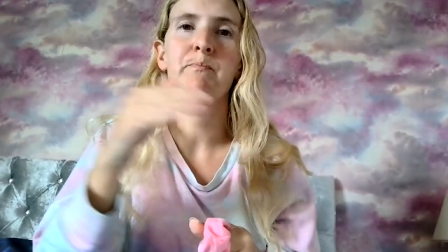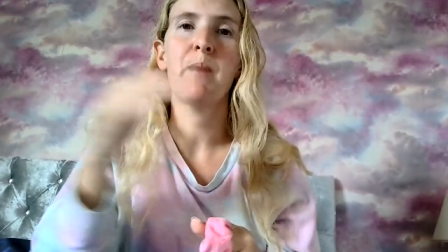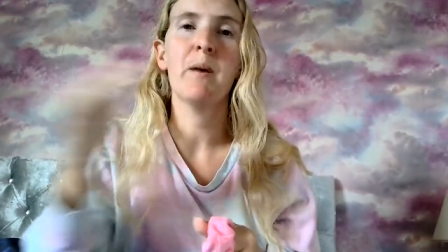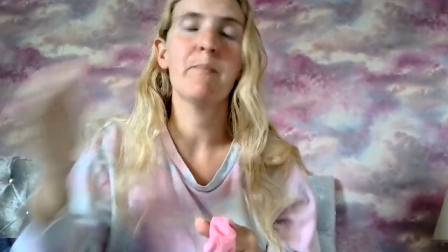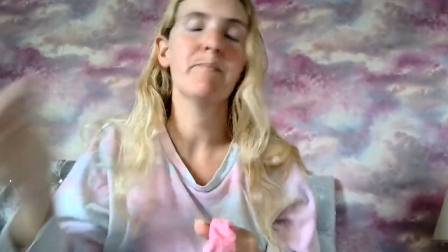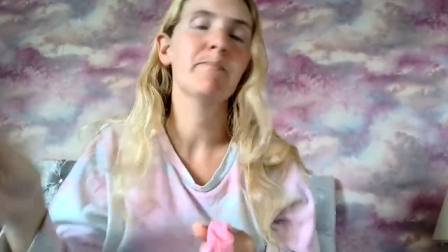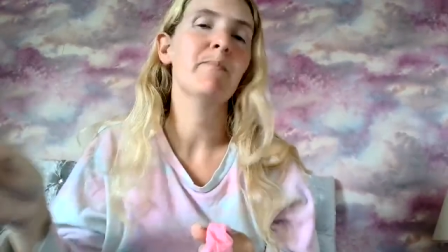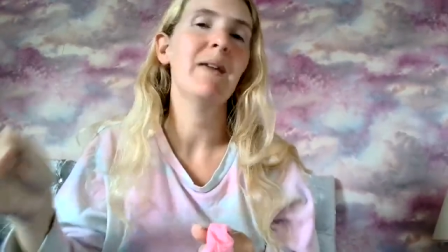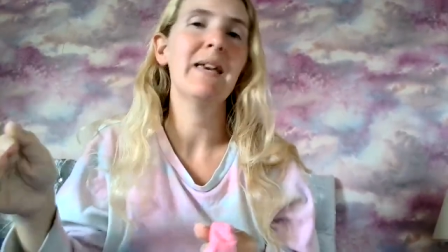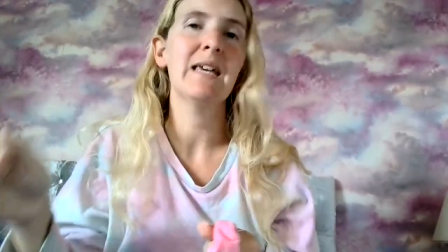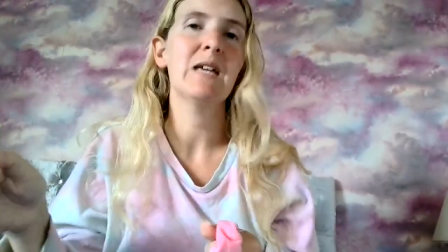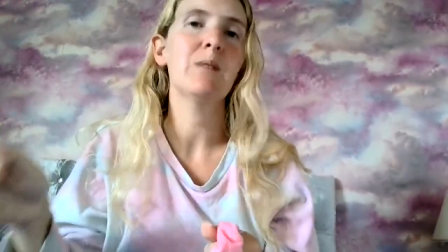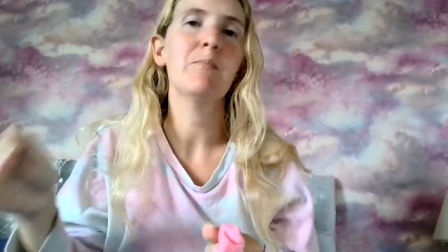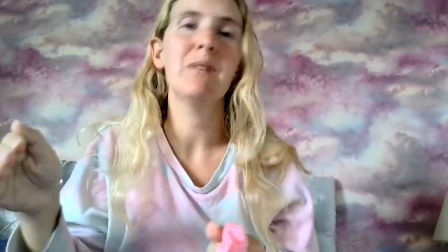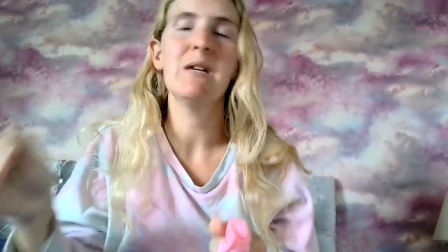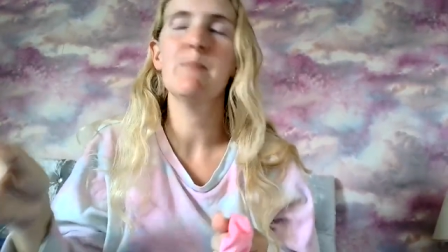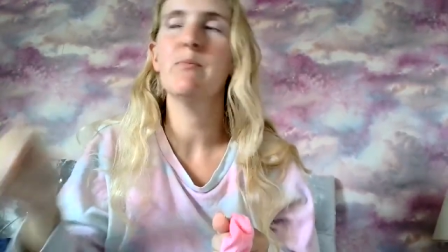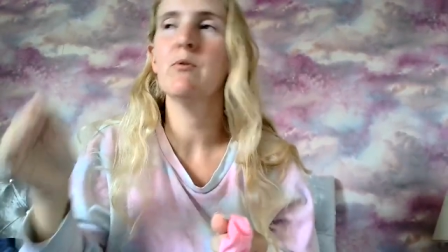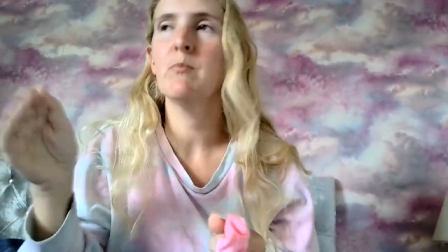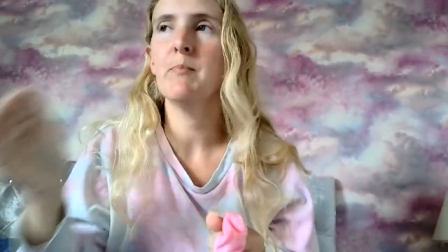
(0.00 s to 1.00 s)
making
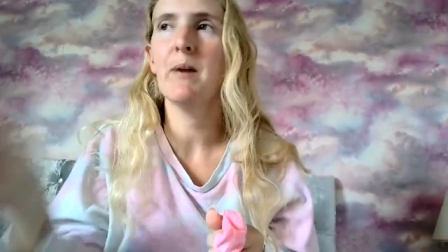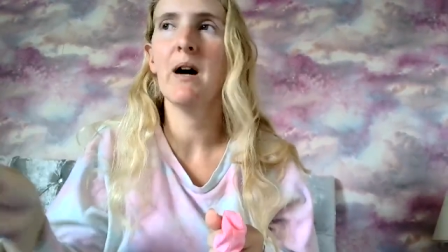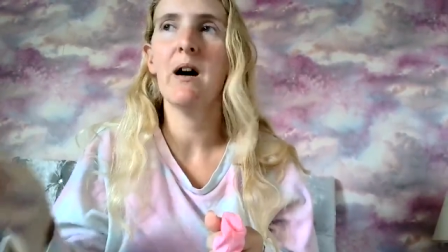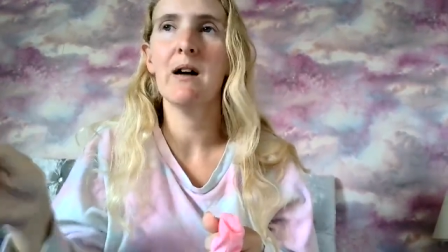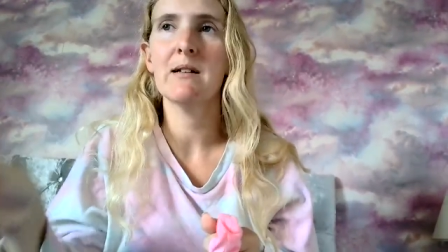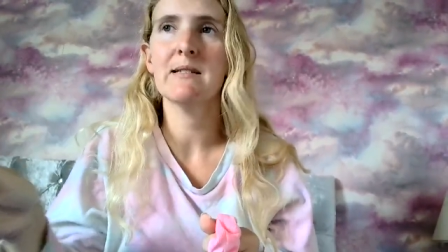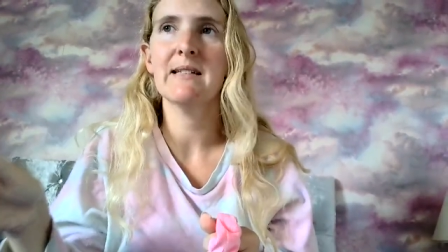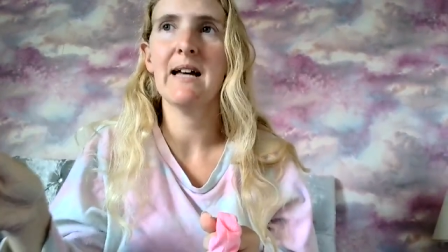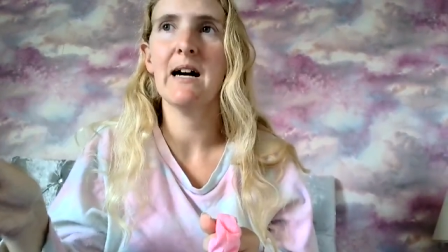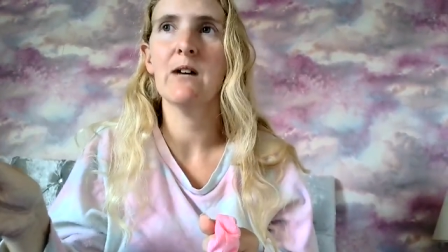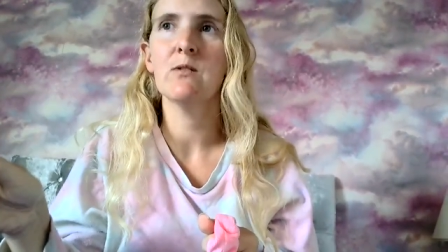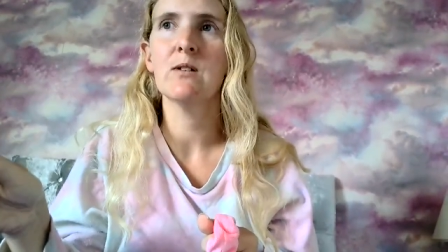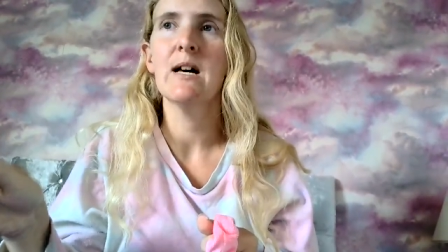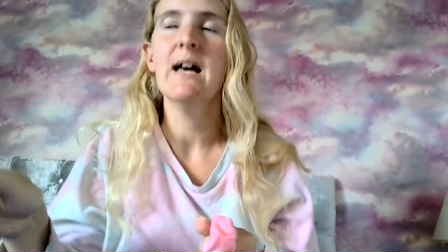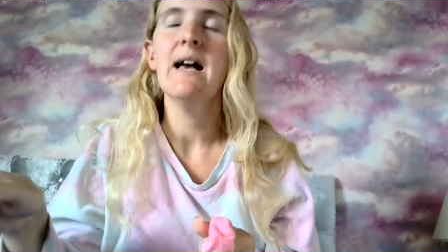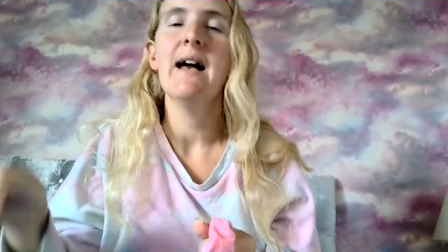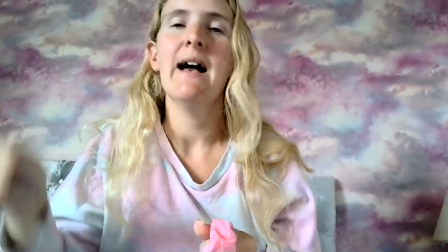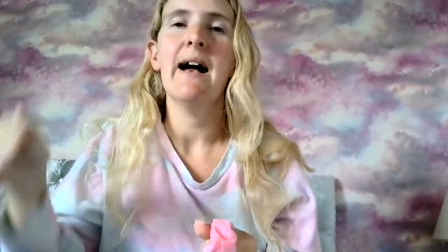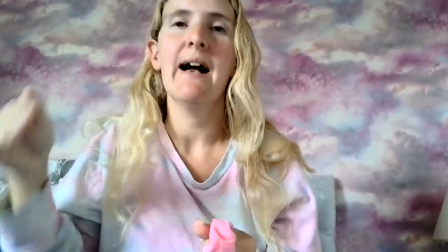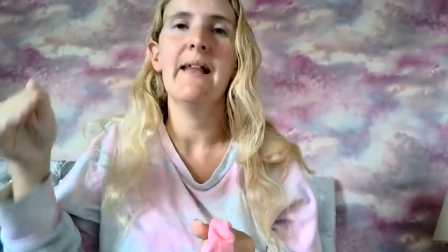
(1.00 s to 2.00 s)
people pass out
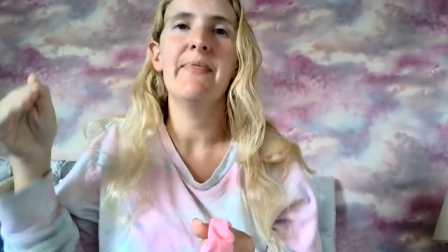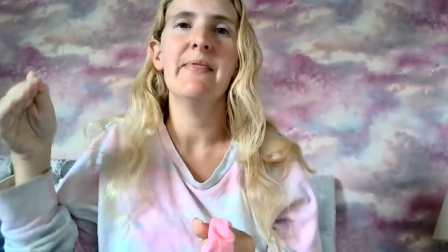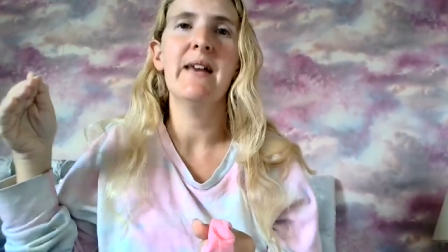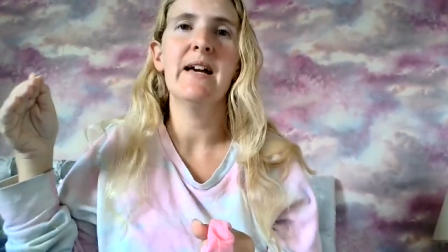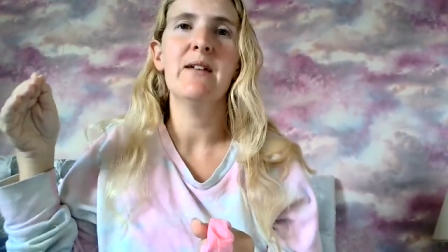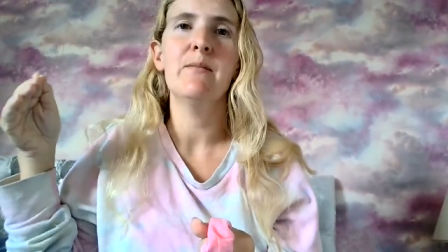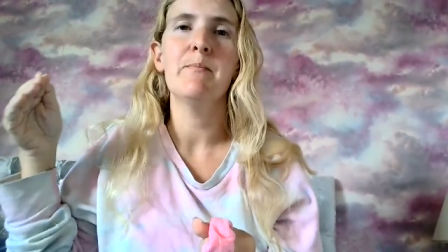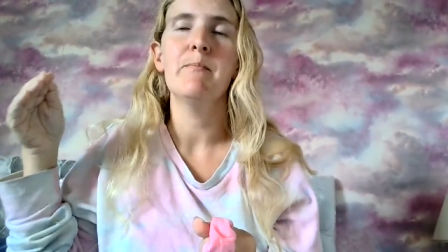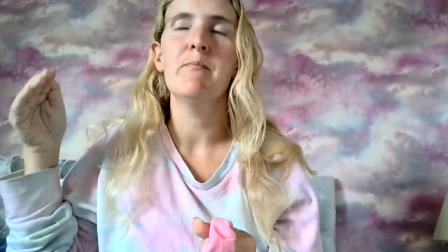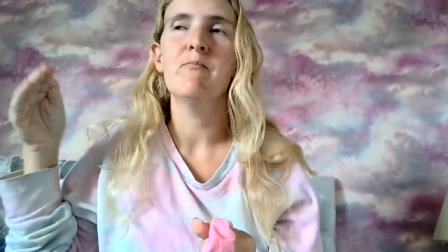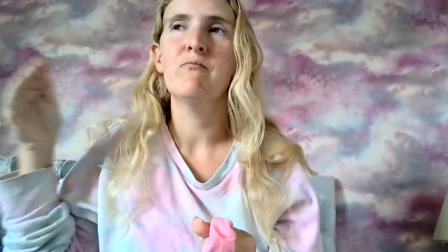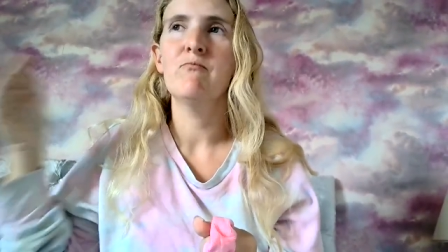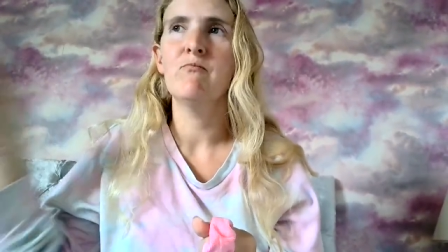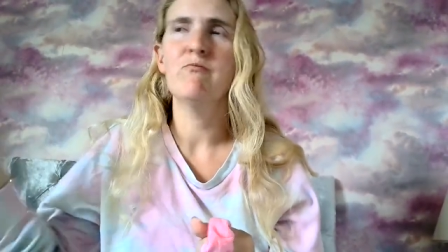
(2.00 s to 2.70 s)
and then